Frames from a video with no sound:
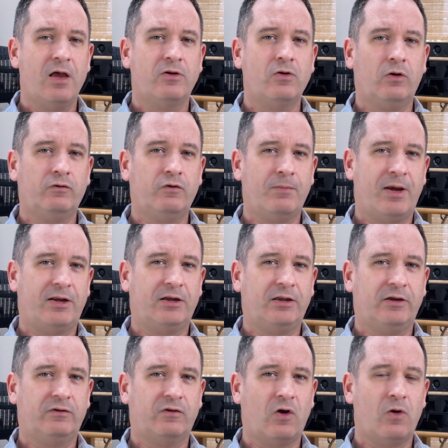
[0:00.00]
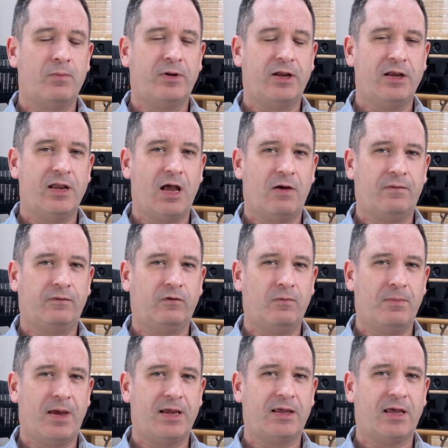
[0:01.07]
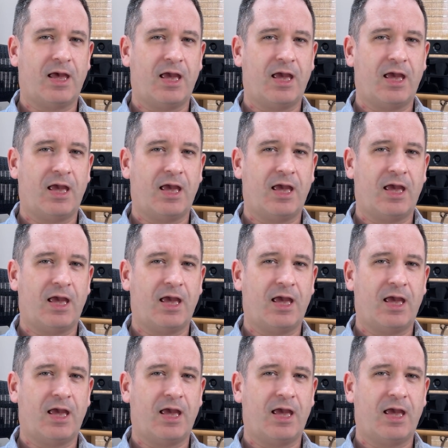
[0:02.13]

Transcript: Not dramatically so, but enough to make